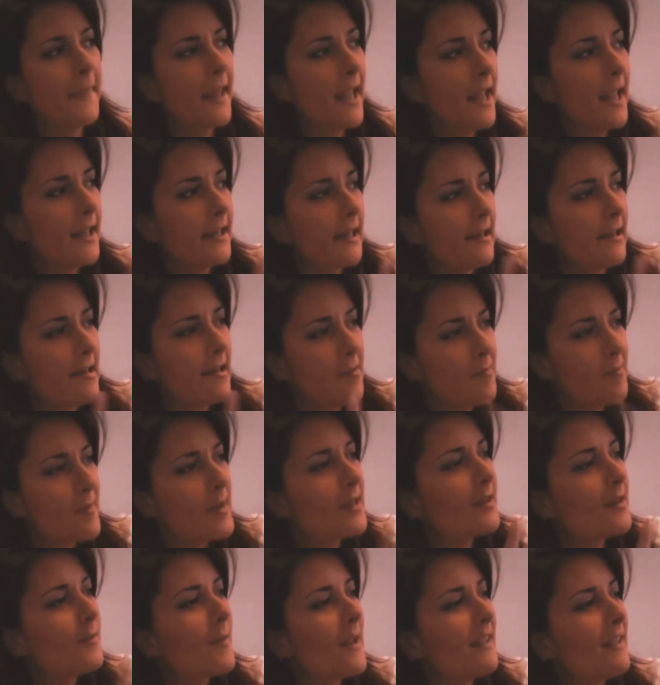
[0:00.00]
Now let me
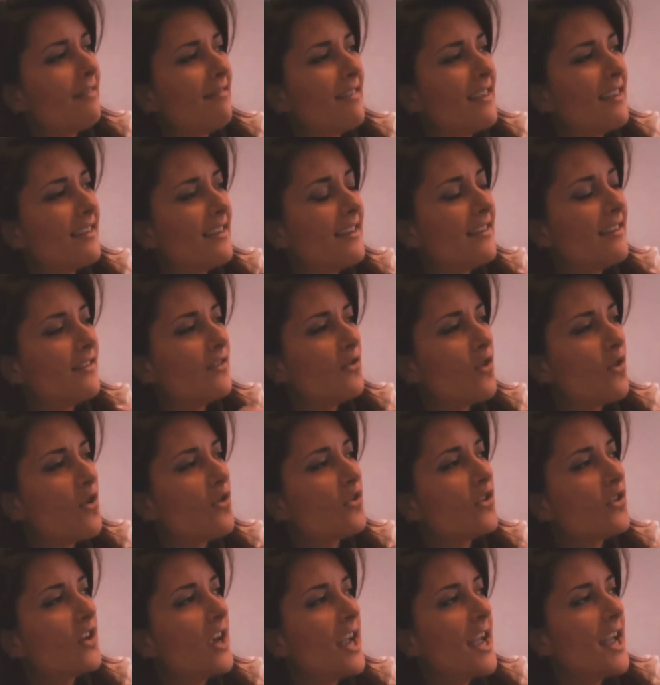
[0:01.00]
explain, this is
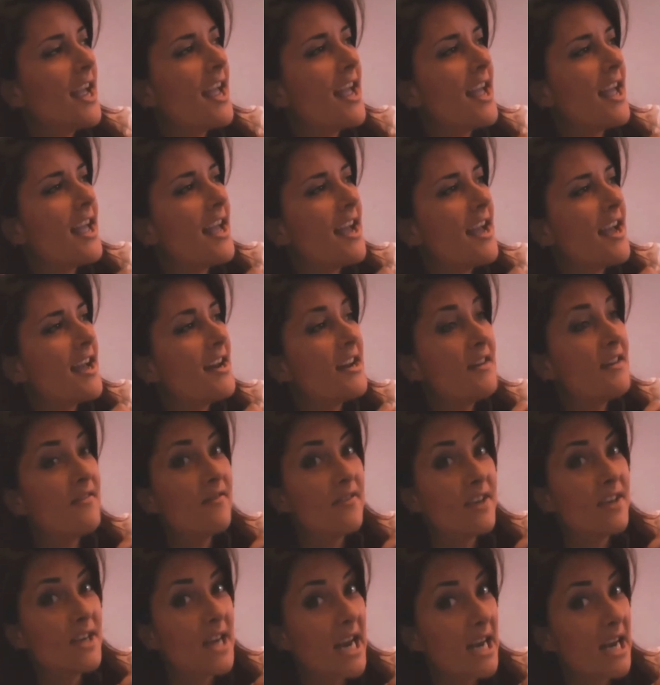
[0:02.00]
not an
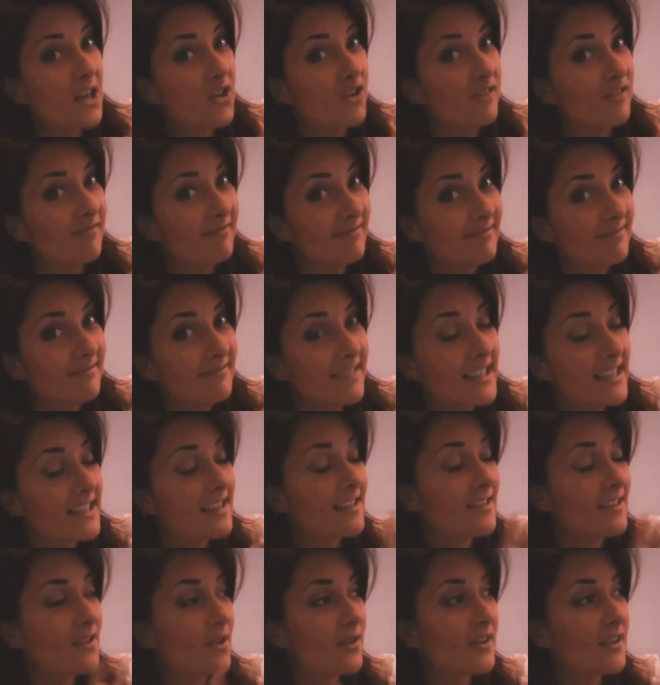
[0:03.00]
invitation, this
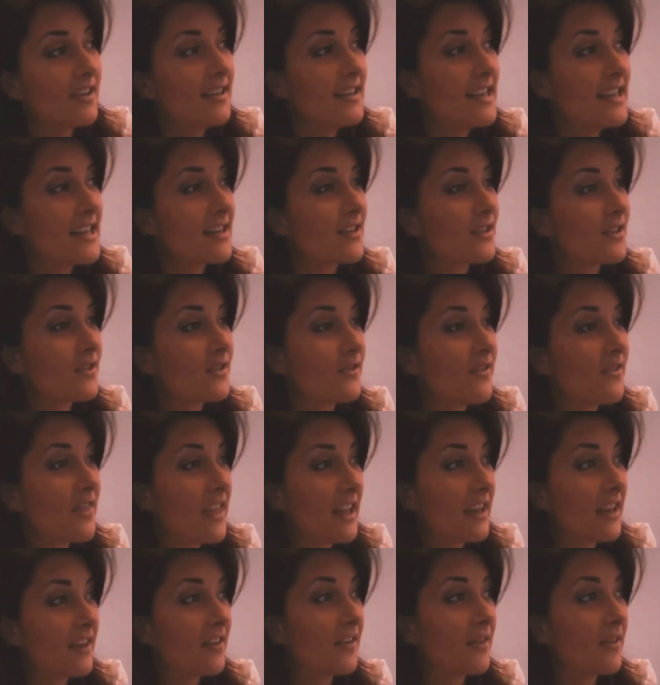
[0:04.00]
is not a list of
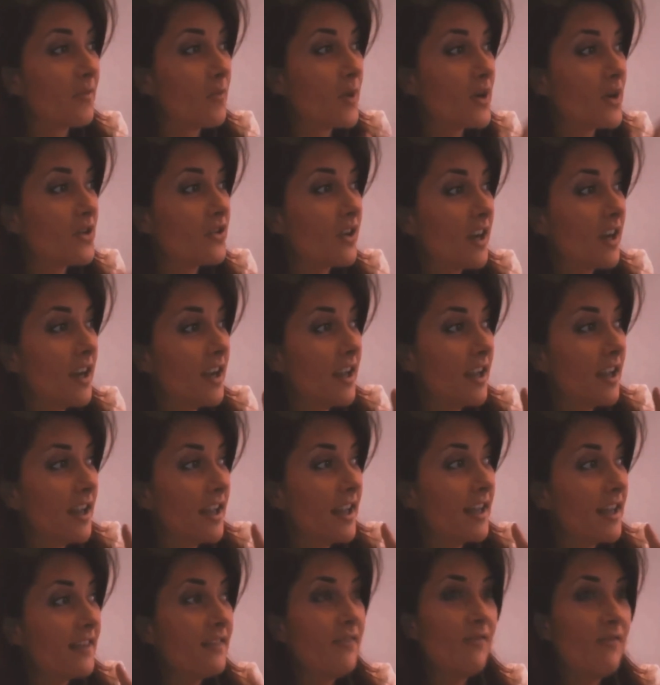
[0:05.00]
things in which
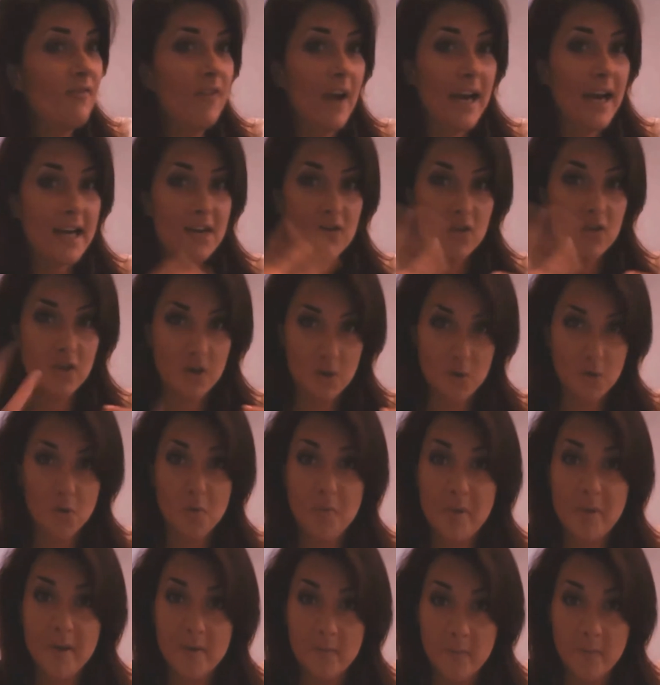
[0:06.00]
is inviting you to
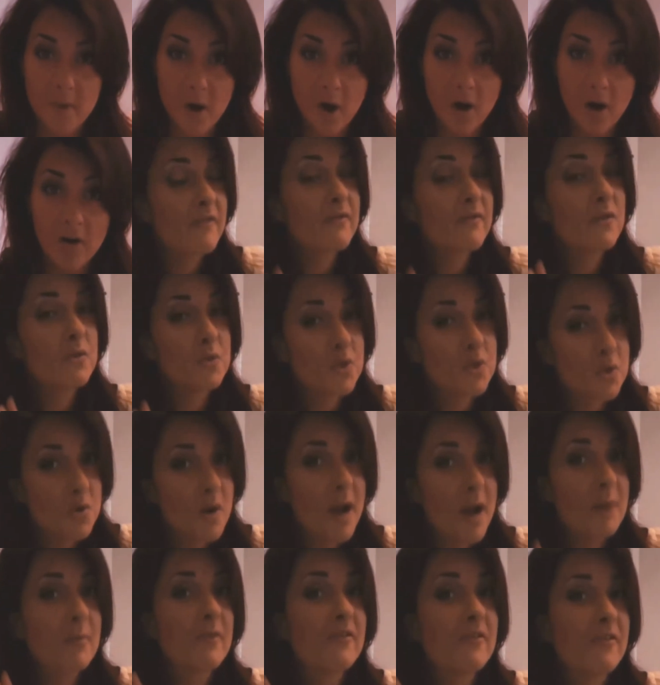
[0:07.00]
piss me off. If you do, I
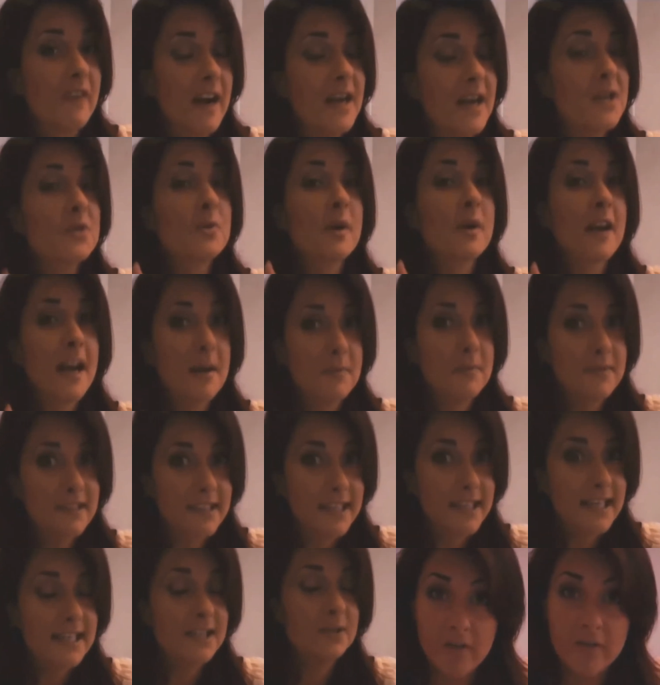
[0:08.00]
will find you and I will
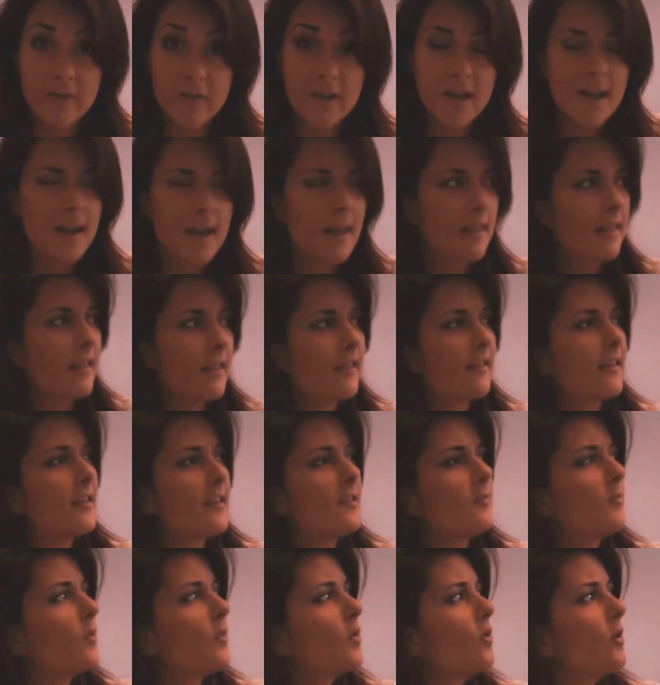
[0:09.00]
kill you. This
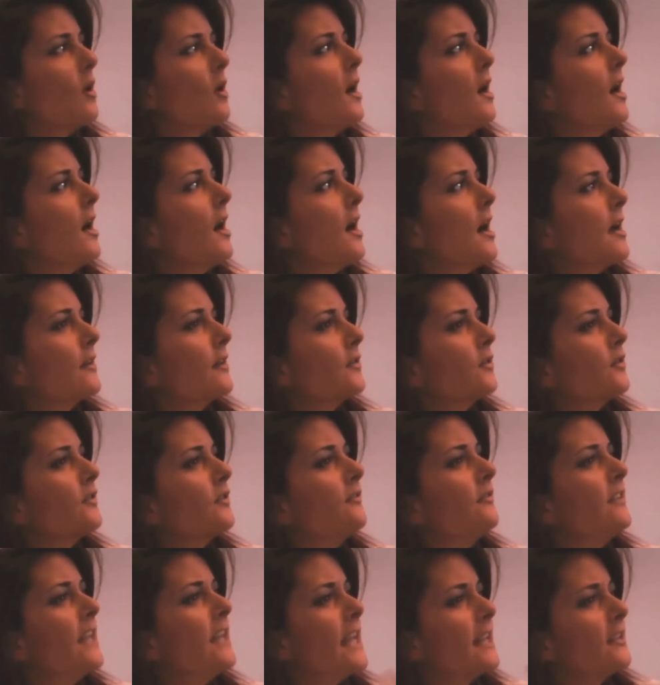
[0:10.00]
is more a sort of
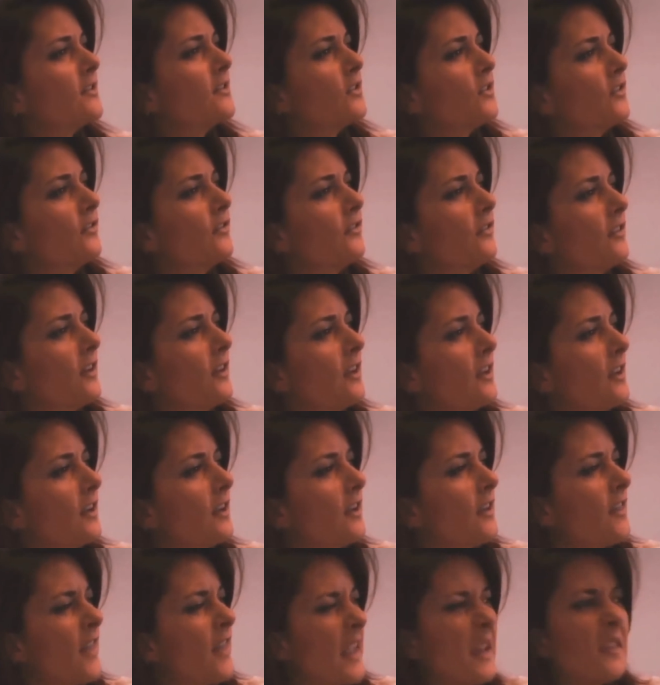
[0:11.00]
list of
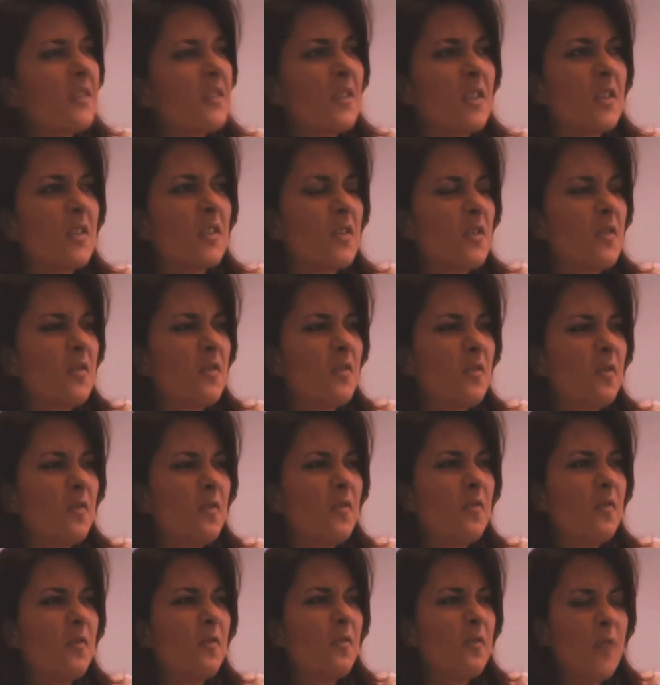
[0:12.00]
things that
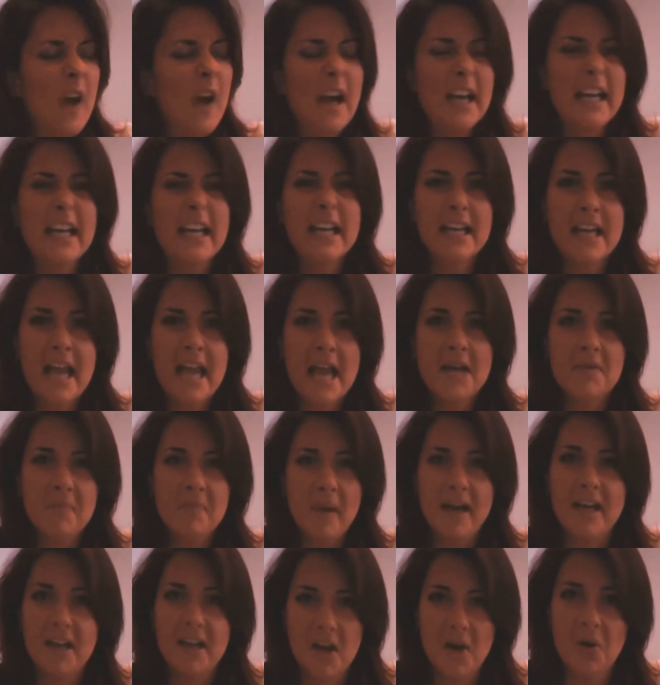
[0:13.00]
fucking get
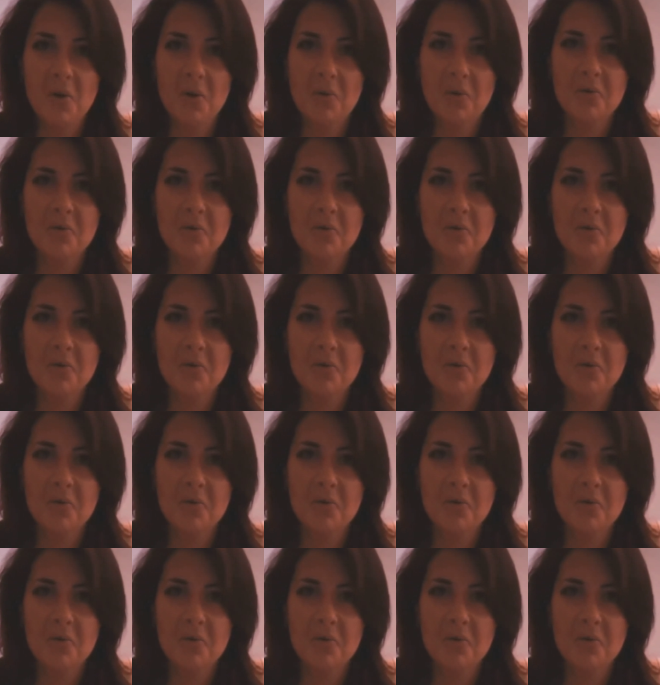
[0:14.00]
my goat,